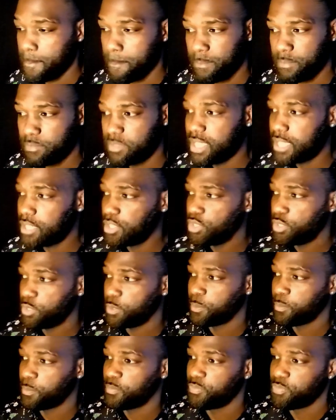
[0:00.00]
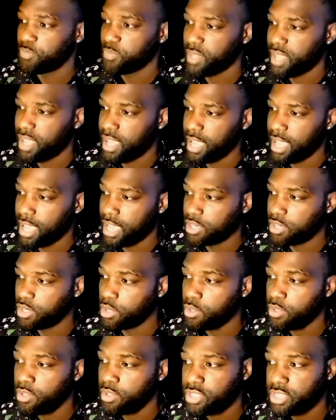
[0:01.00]
Telling you, I
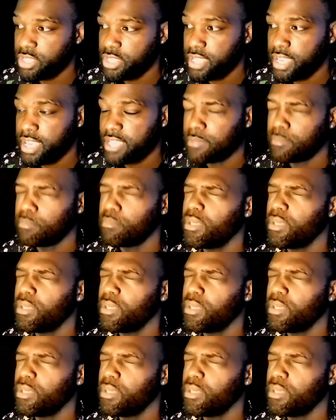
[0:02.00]
know that she has